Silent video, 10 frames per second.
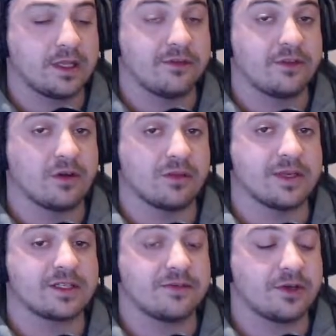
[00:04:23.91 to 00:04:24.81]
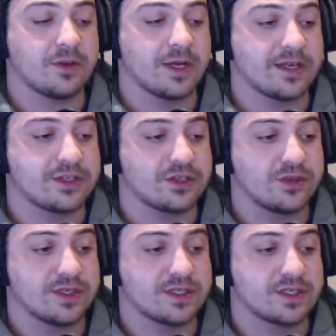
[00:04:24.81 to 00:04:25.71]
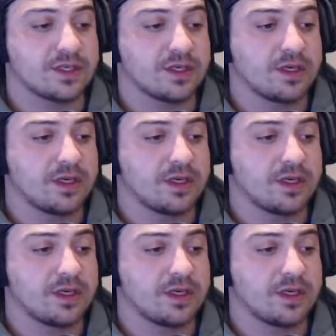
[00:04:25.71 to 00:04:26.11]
Leave in the comments if you know what H2 is.